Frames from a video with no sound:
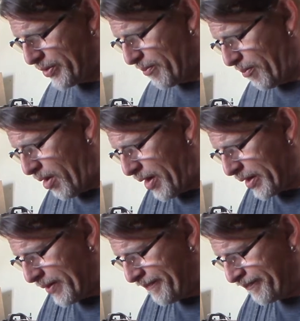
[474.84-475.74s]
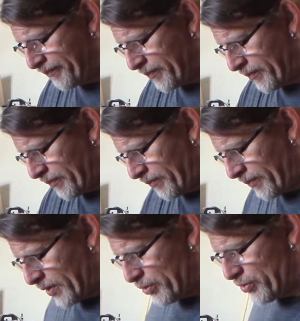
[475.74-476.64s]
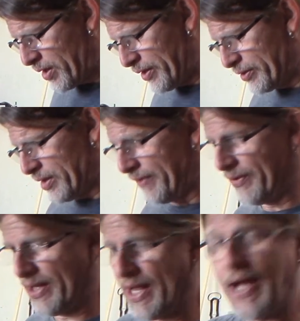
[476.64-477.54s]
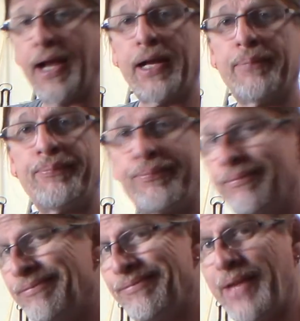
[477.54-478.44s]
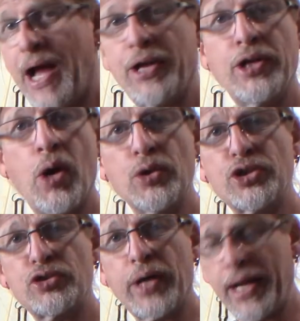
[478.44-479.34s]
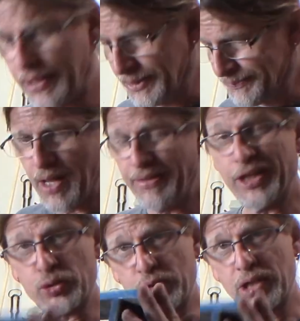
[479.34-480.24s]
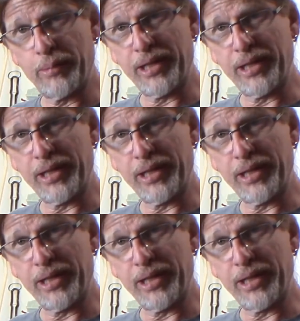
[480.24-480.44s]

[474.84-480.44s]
your mark, draw yourself a line. Now you know it's straight. This one's going to be a